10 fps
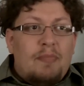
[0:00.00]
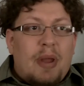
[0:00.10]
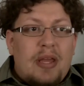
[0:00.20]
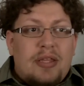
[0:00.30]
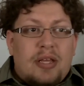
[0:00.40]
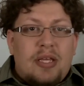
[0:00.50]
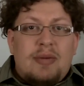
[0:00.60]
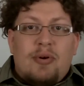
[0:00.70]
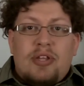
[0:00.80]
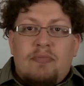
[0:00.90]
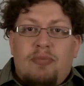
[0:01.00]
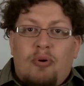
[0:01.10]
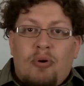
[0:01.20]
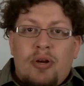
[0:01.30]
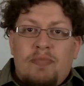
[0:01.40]
Basically, the most
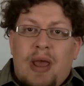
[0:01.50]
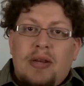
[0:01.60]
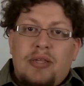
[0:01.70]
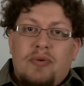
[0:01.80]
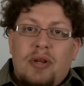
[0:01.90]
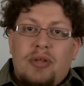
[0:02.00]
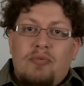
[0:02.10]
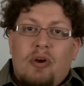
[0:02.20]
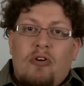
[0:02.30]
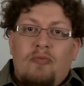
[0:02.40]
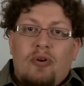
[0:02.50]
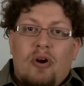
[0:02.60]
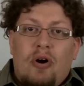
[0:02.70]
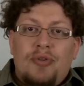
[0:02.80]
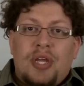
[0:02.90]
important magistrates in Rome were
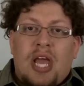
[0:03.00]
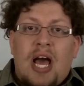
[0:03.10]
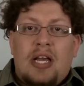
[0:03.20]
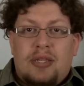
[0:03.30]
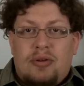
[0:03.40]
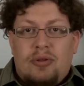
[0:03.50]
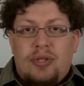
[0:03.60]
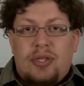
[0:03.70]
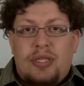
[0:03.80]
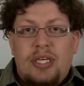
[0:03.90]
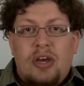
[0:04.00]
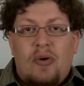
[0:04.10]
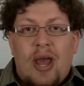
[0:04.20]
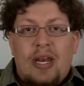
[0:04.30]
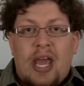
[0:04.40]
called the consuls,
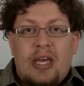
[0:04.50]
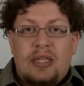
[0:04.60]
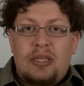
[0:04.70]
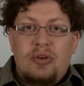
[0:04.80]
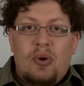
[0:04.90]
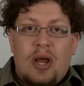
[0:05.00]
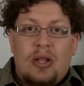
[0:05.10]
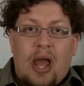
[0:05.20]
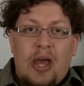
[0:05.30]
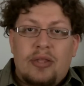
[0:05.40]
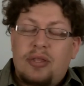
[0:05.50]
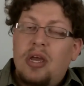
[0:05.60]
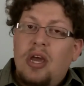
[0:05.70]
C-O-N-S-U-L-S,